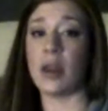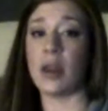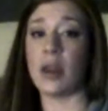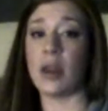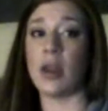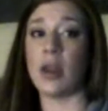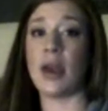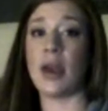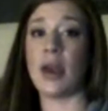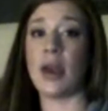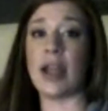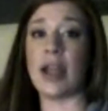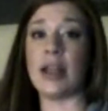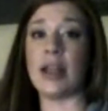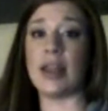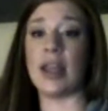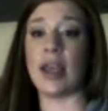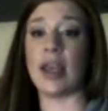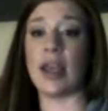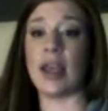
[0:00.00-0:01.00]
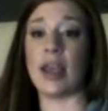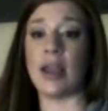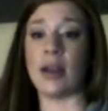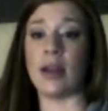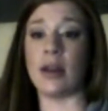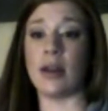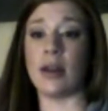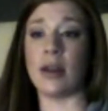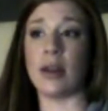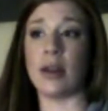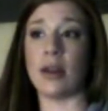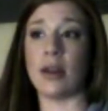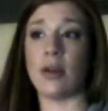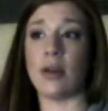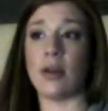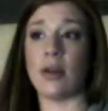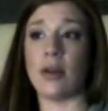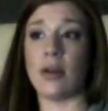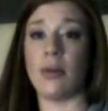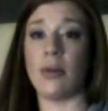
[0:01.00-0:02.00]
and then
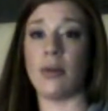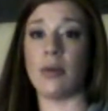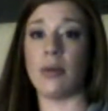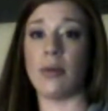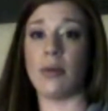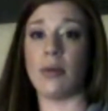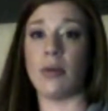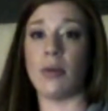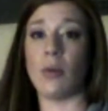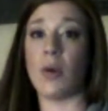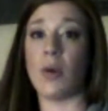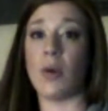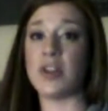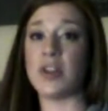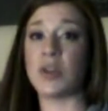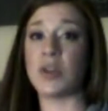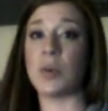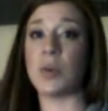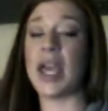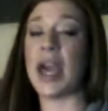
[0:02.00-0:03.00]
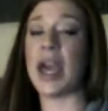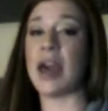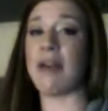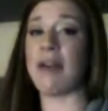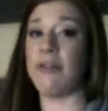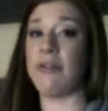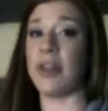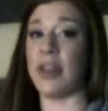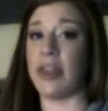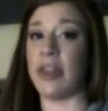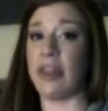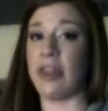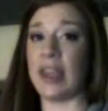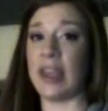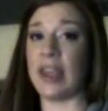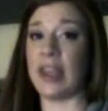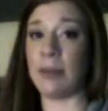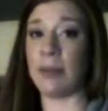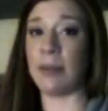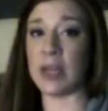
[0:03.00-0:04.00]
once we have the theme
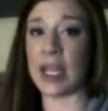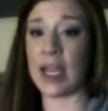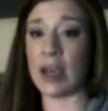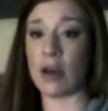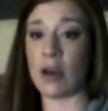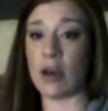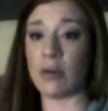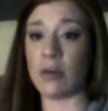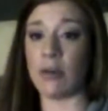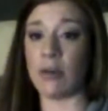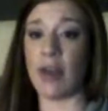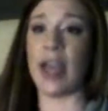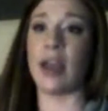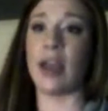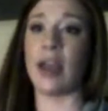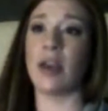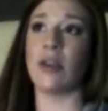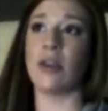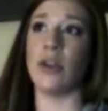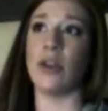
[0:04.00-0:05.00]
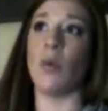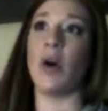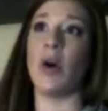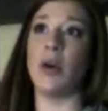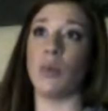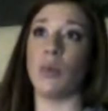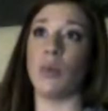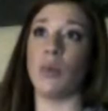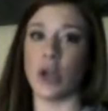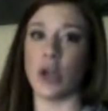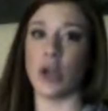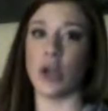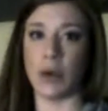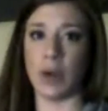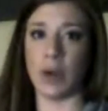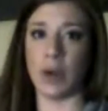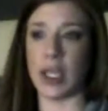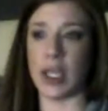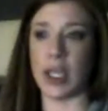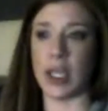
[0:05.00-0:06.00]
down, like the one we're doing in
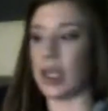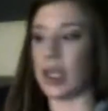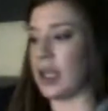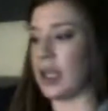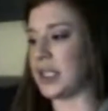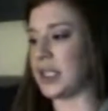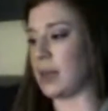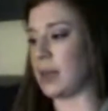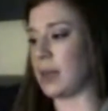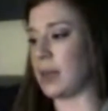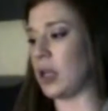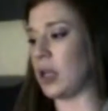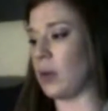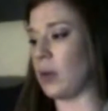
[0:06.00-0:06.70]
September